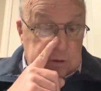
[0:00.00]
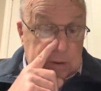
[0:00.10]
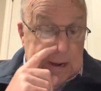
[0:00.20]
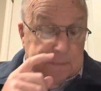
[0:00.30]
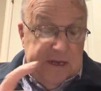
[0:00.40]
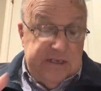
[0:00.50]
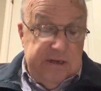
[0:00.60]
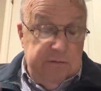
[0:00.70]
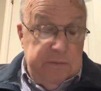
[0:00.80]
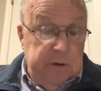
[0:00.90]
the right place, he
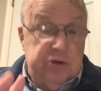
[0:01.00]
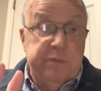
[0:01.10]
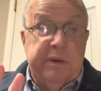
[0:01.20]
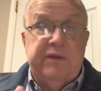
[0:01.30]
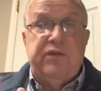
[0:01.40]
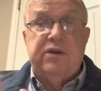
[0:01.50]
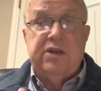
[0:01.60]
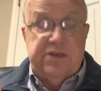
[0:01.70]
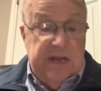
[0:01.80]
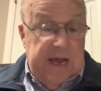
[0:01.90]
would motion me to
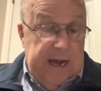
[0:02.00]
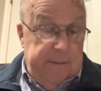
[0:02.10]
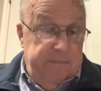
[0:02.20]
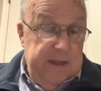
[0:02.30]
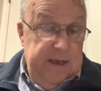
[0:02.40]
stop.